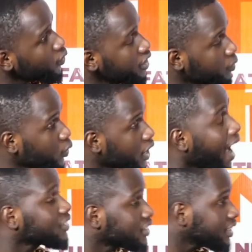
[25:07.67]
would
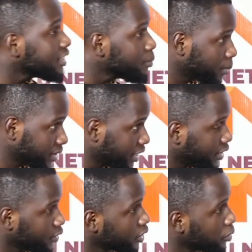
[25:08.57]
access the
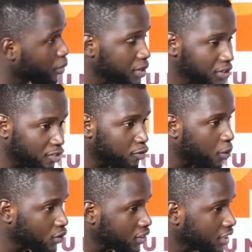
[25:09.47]
president to the point of
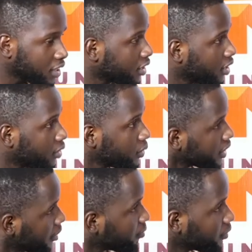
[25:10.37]
posing with
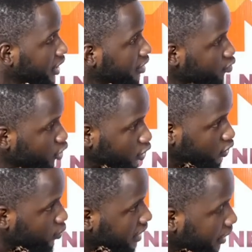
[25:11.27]
him, taking
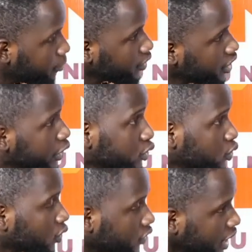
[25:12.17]
photos with him.
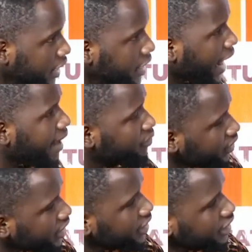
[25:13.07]
So really, I
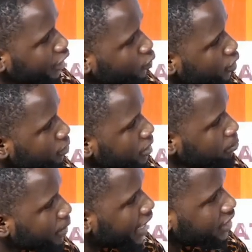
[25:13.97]
think that will be
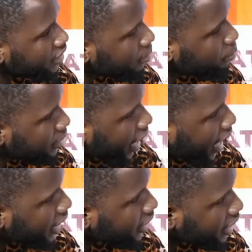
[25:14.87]
bad
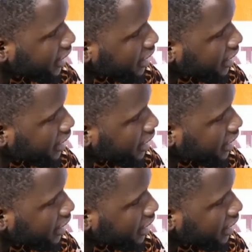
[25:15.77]
PR